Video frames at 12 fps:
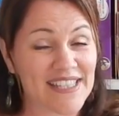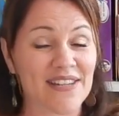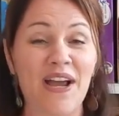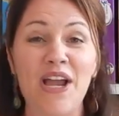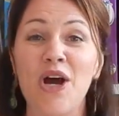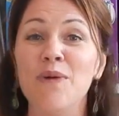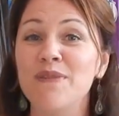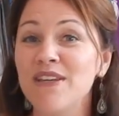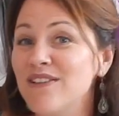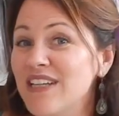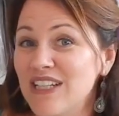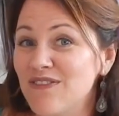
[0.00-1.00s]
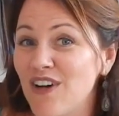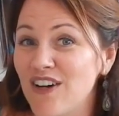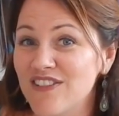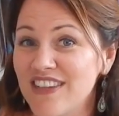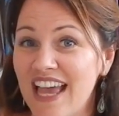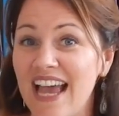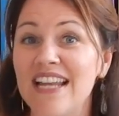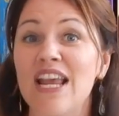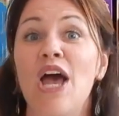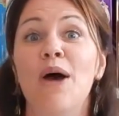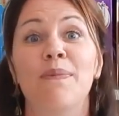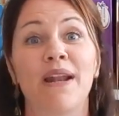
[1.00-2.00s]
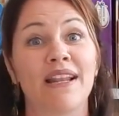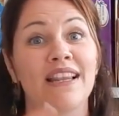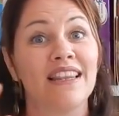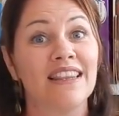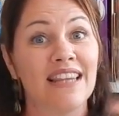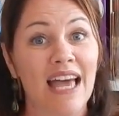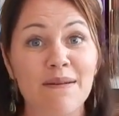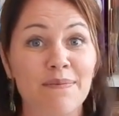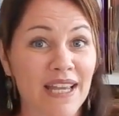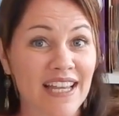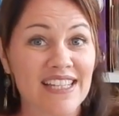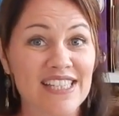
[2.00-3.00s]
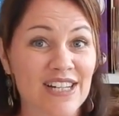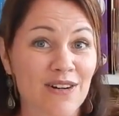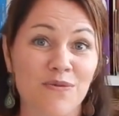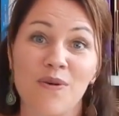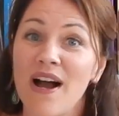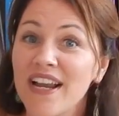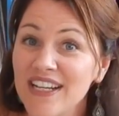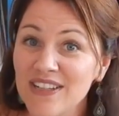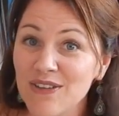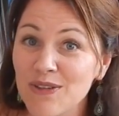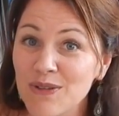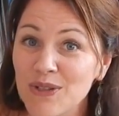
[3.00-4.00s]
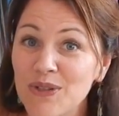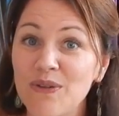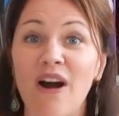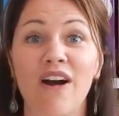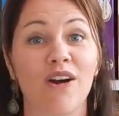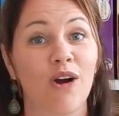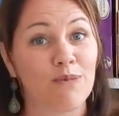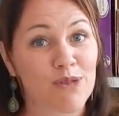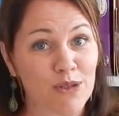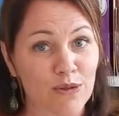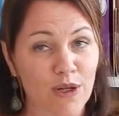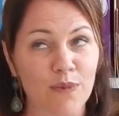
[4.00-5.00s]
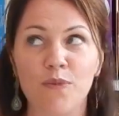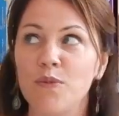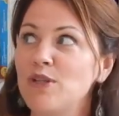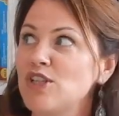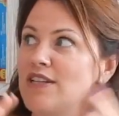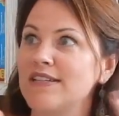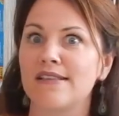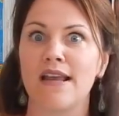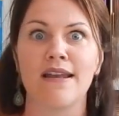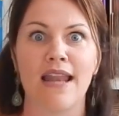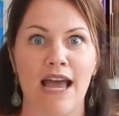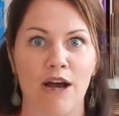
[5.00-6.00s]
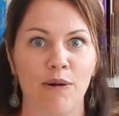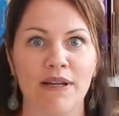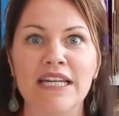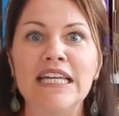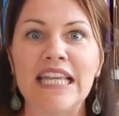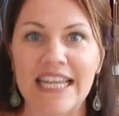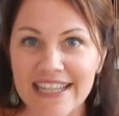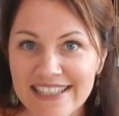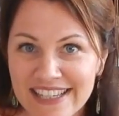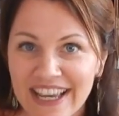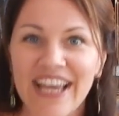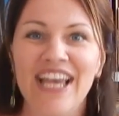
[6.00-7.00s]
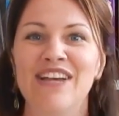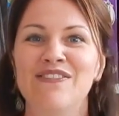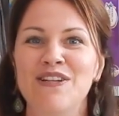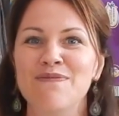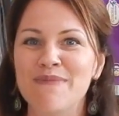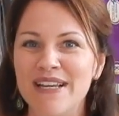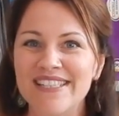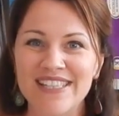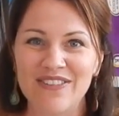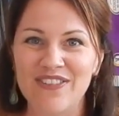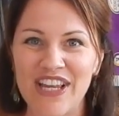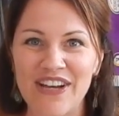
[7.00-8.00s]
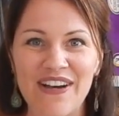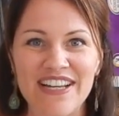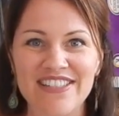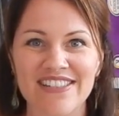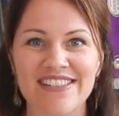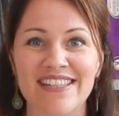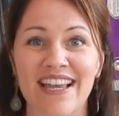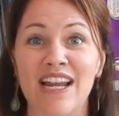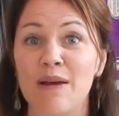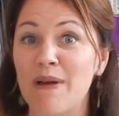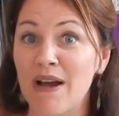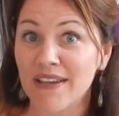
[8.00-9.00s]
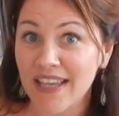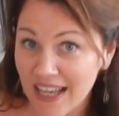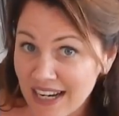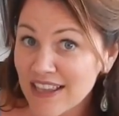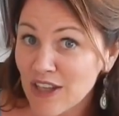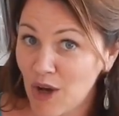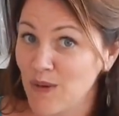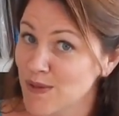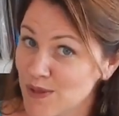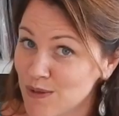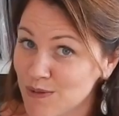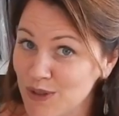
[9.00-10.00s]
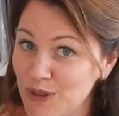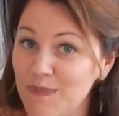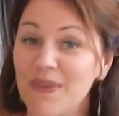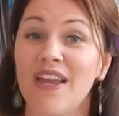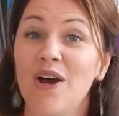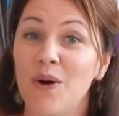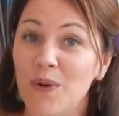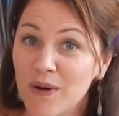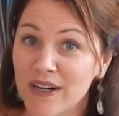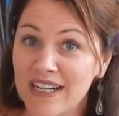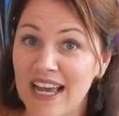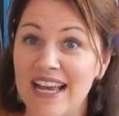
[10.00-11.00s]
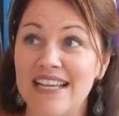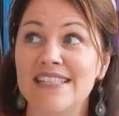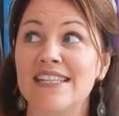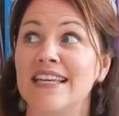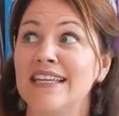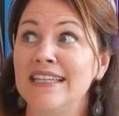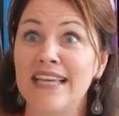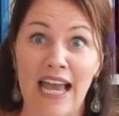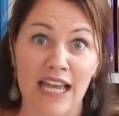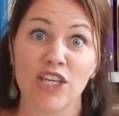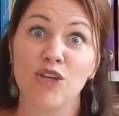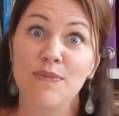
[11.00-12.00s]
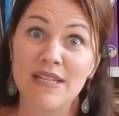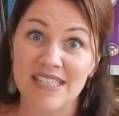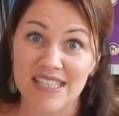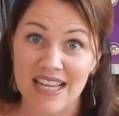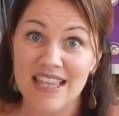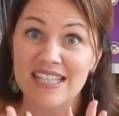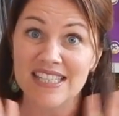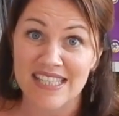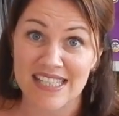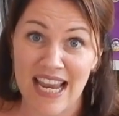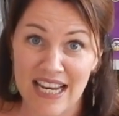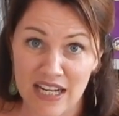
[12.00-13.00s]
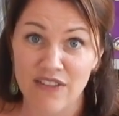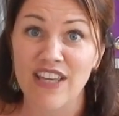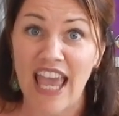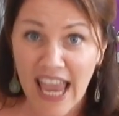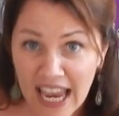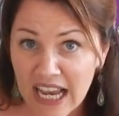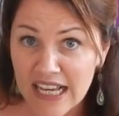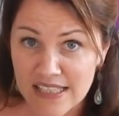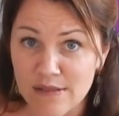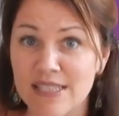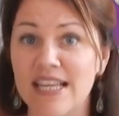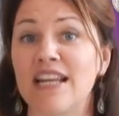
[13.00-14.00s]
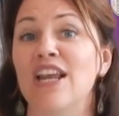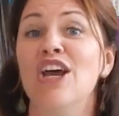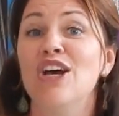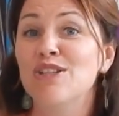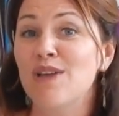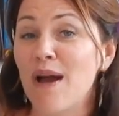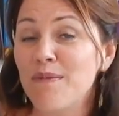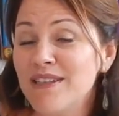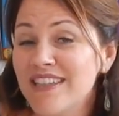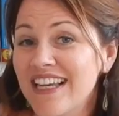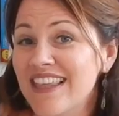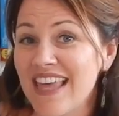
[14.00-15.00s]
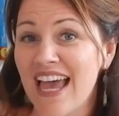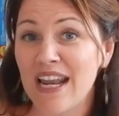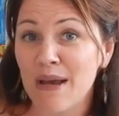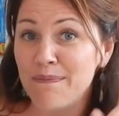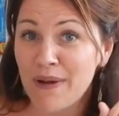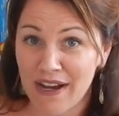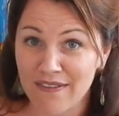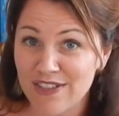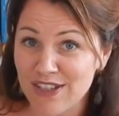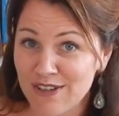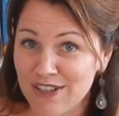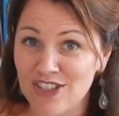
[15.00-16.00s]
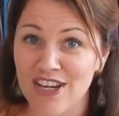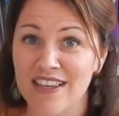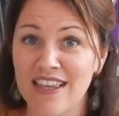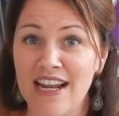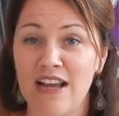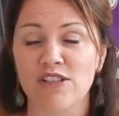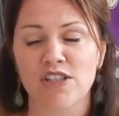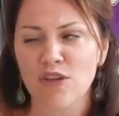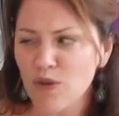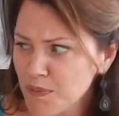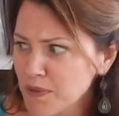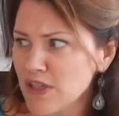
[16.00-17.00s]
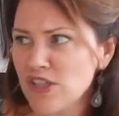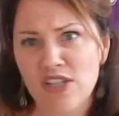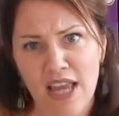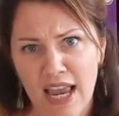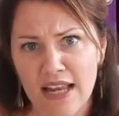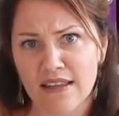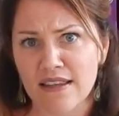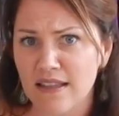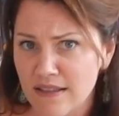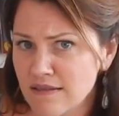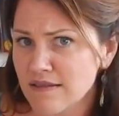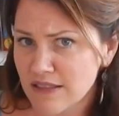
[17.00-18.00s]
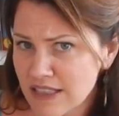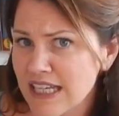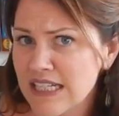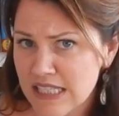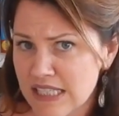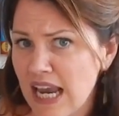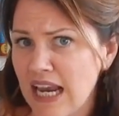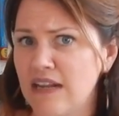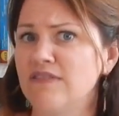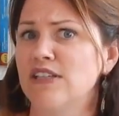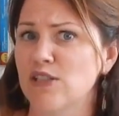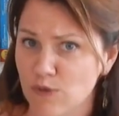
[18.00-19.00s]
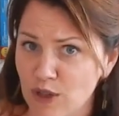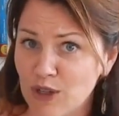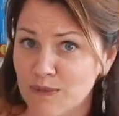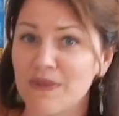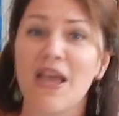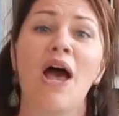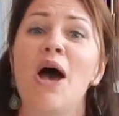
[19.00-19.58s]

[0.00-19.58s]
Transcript: So I hope that you'll get involved in that, but let me start walking you through our homeschool room, which is now neat. If you missed the video I just did about getting the homeschool room organized, yeah, you missed the state of chaos it was in. So I will link that above so you can check that out so you appreciate the clean state of this room.